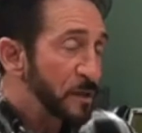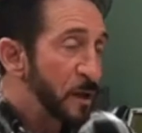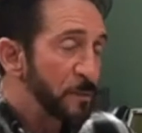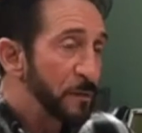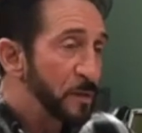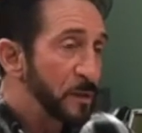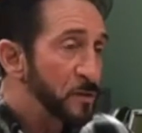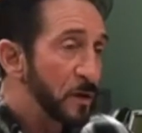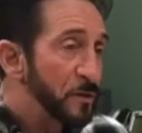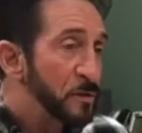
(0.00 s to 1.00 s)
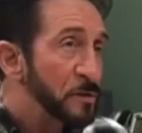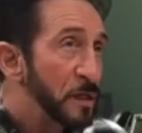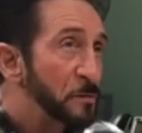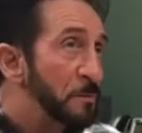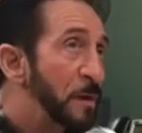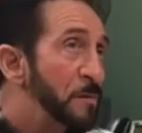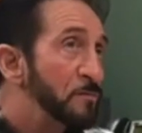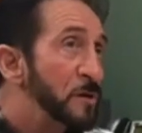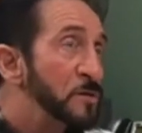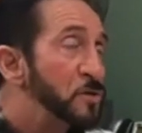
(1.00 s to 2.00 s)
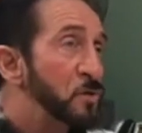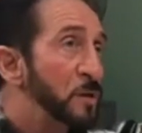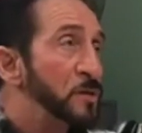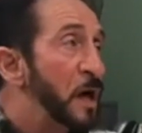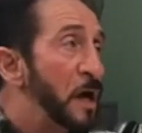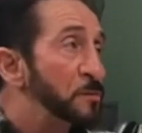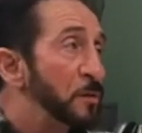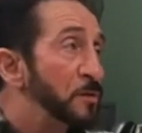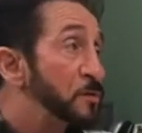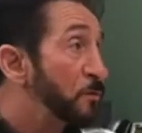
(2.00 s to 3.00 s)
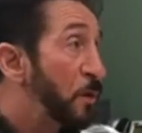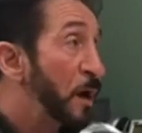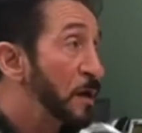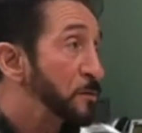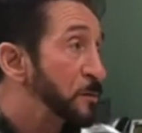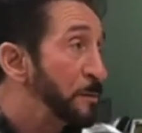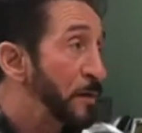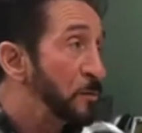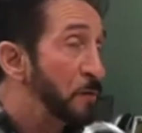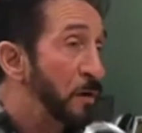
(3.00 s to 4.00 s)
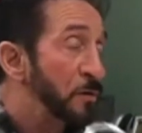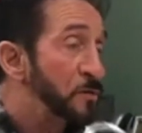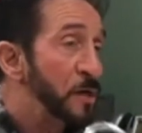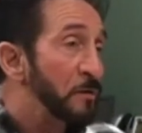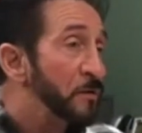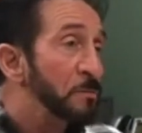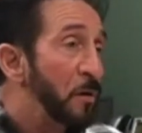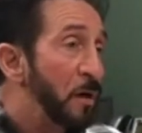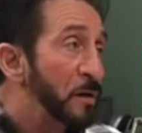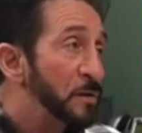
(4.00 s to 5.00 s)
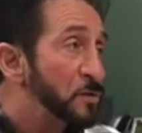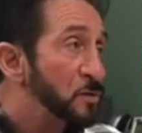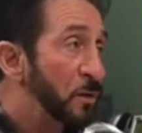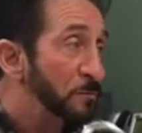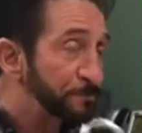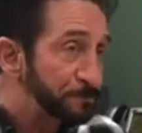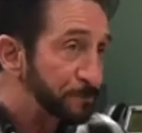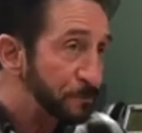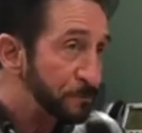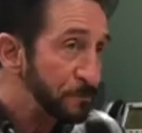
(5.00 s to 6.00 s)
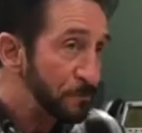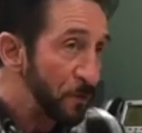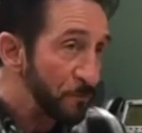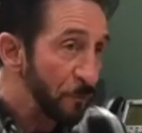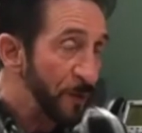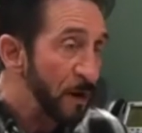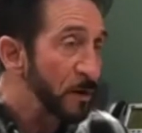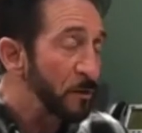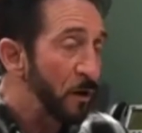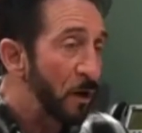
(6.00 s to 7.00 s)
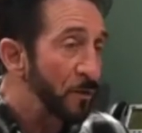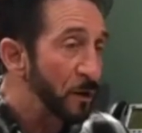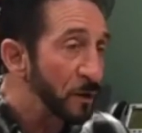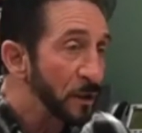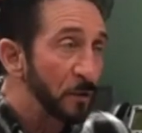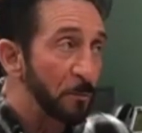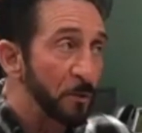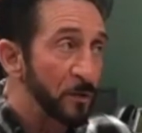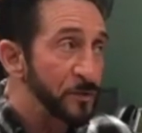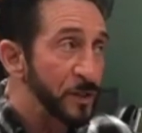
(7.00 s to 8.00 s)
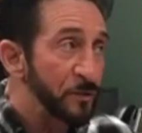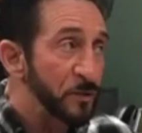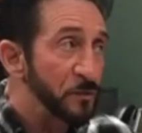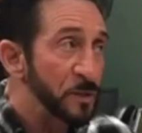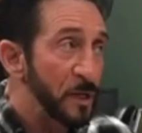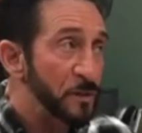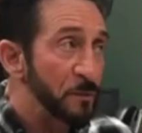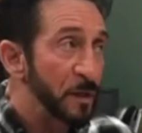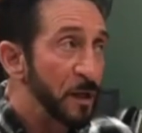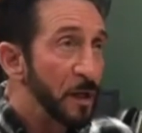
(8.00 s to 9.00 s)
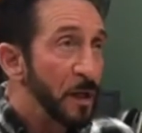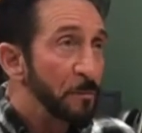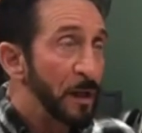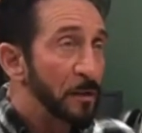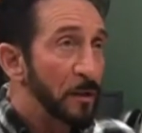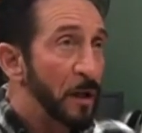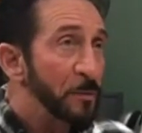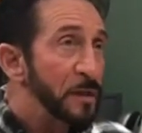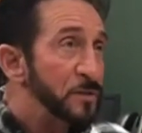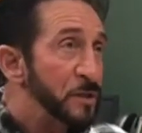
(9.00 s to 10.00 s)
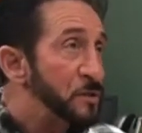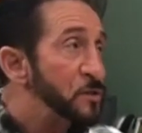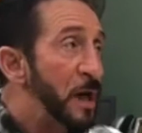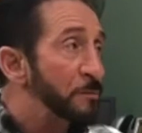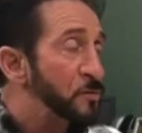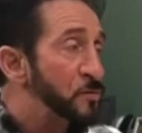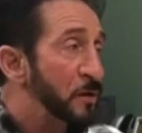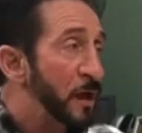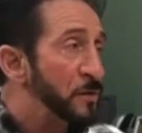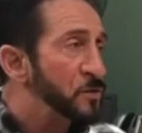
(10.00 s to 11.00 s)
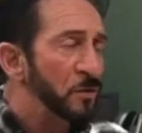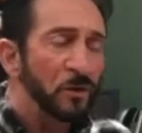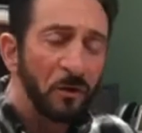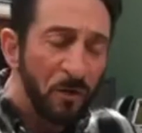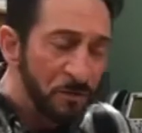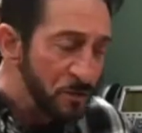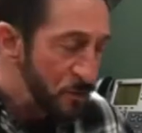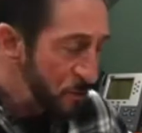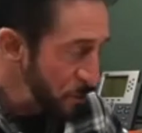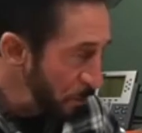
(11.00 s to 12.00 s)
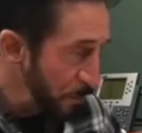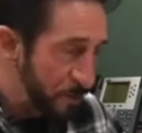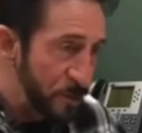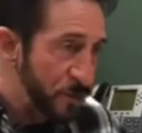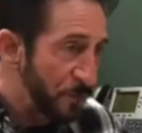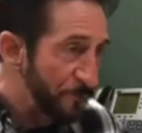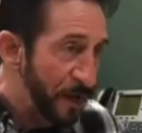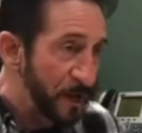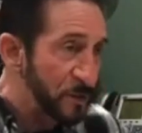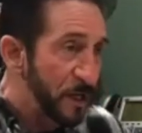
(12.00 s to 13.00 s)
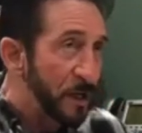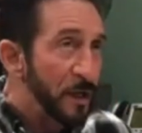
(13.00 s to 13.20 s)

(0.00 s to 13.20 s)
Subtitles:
I tell people, you know, start in the New Testament, maybe read the shortest gospel. There's four gospels, Matthew, Mark, Luke, and John. Read Mark. It's short. Mm-hmm. From there, go to all the little books in the New Testament. By little, I mean 6 chapters or less. You'll learn so much so fast.